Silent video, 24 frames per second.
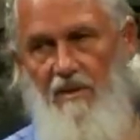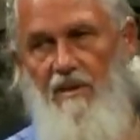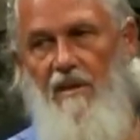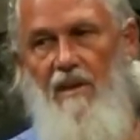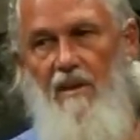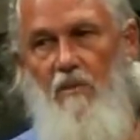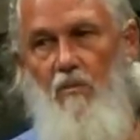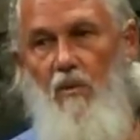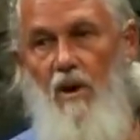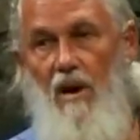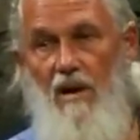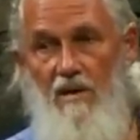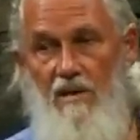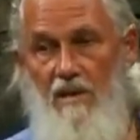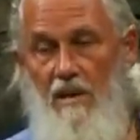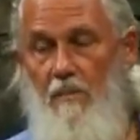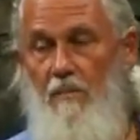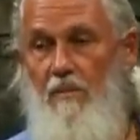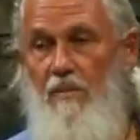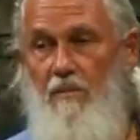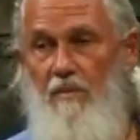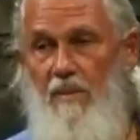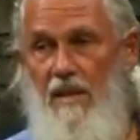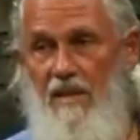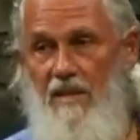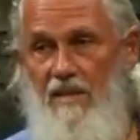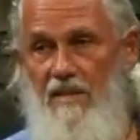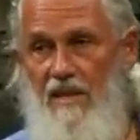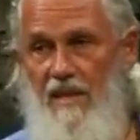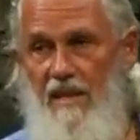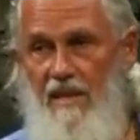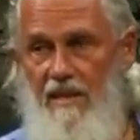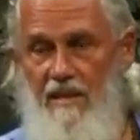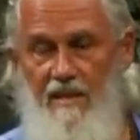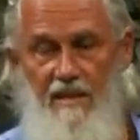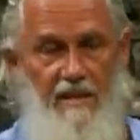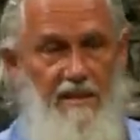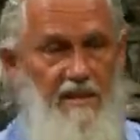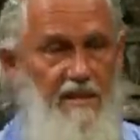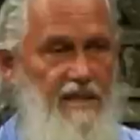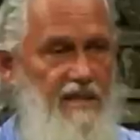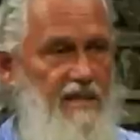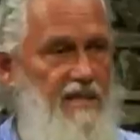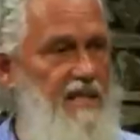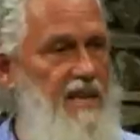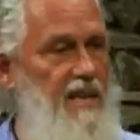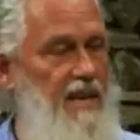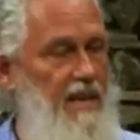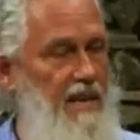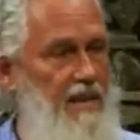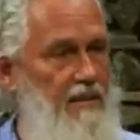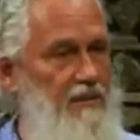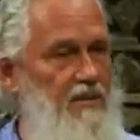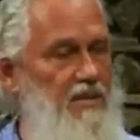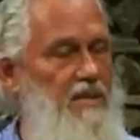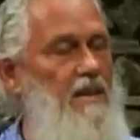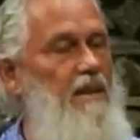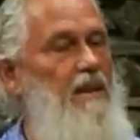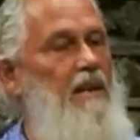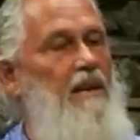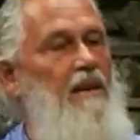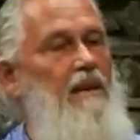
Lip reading: and I walked up and meditated in these caves,